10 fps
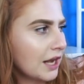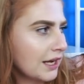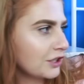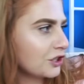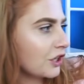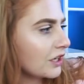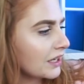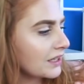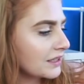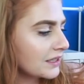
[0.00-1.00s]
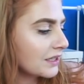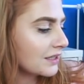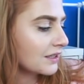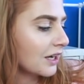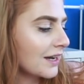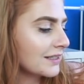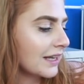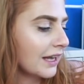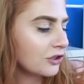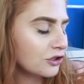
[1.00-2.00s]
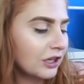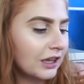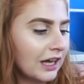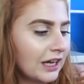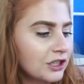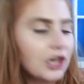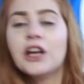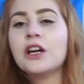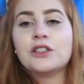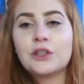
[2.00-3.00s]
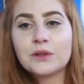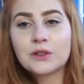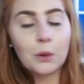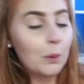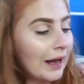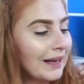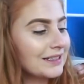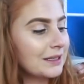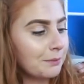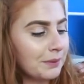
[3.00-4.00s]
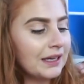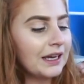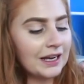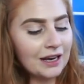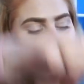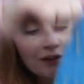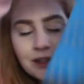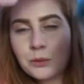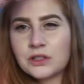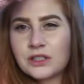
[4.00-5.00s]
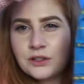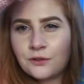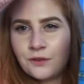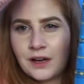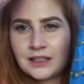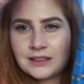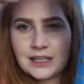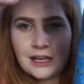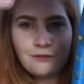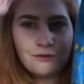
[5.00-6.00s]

t-shirt. It is in a size extra large, so it's quite big and I really wanted to find a